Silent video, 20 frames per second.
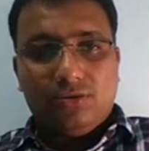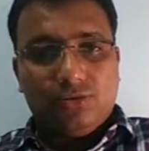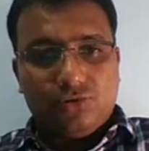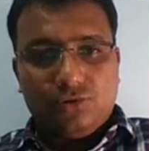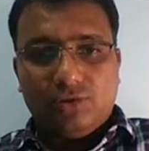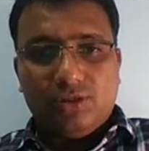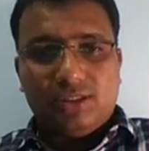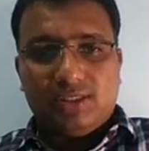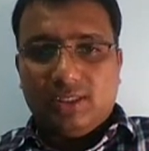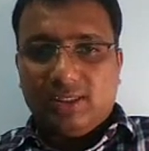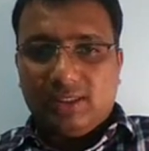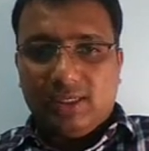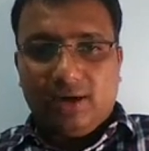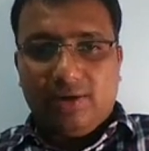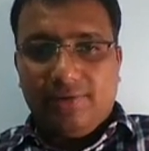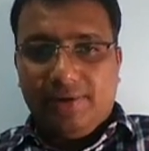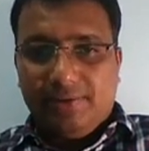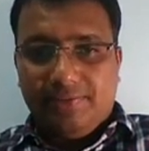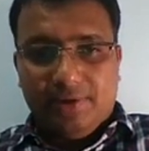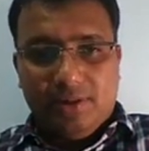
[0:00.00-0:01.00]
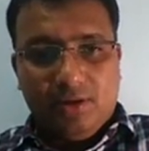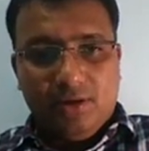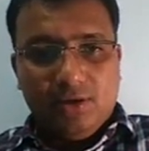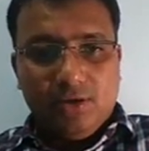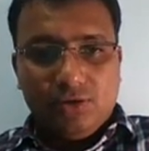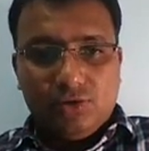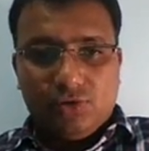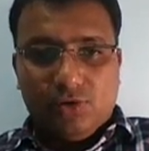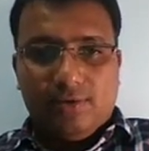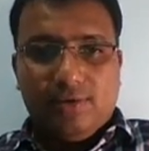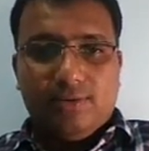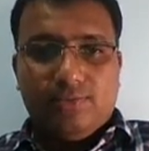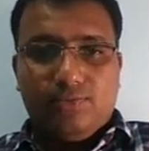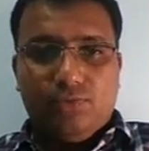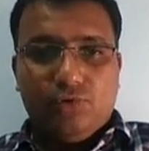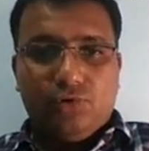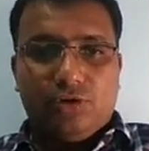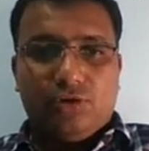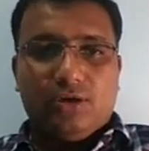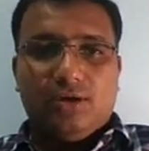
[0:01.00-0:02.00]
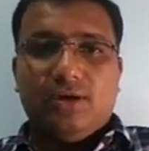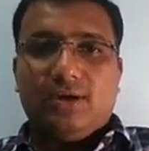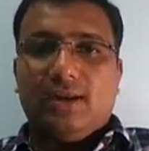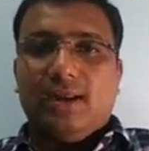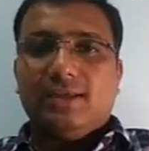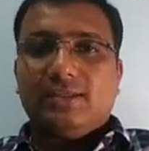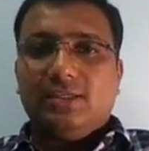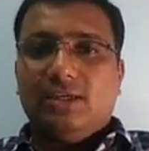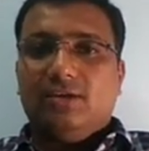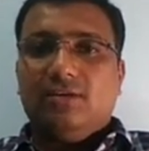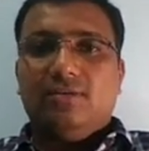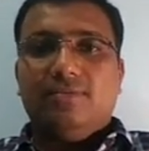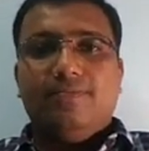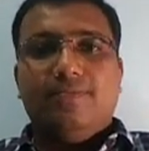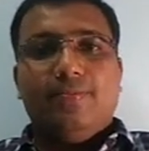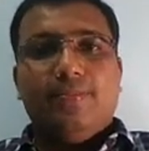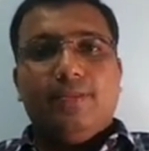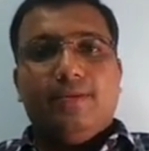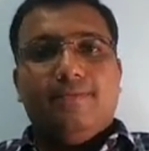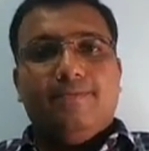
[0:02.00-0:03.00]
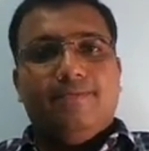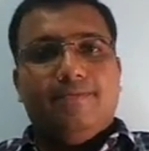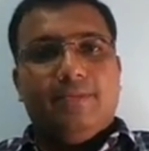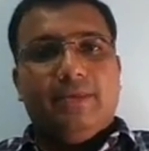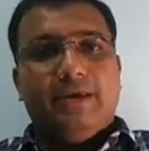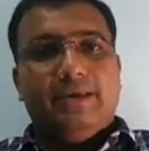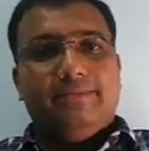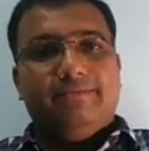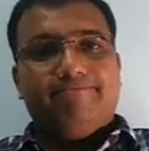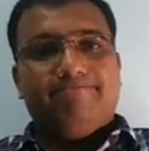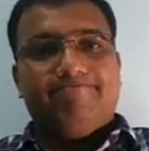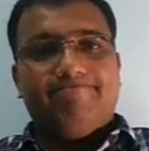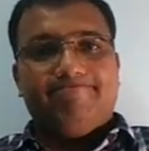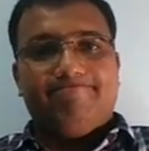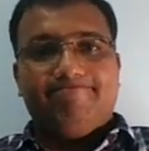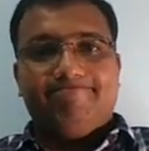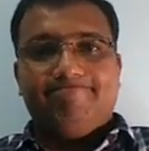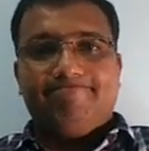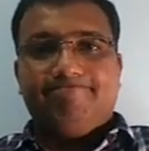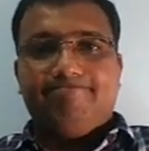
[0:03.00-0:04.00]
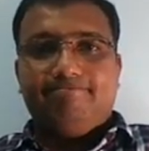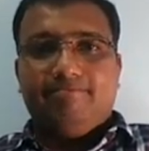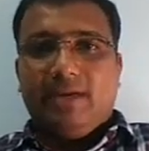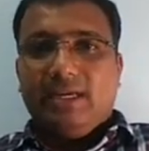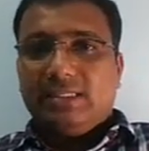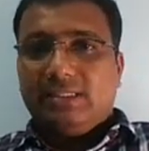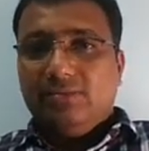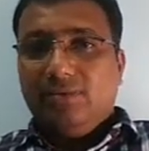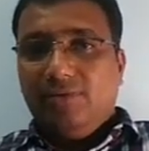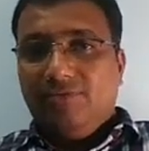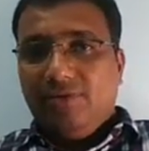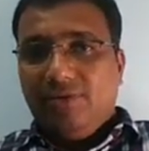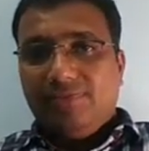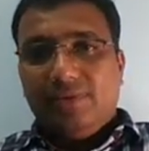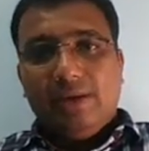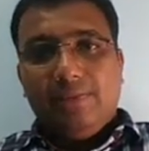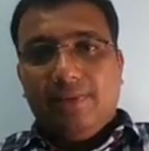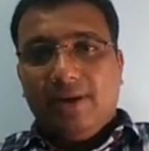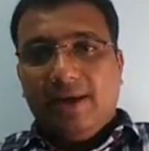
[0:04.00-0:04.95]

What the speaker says: and all. So these things are available. So we'll put a classic, then maximum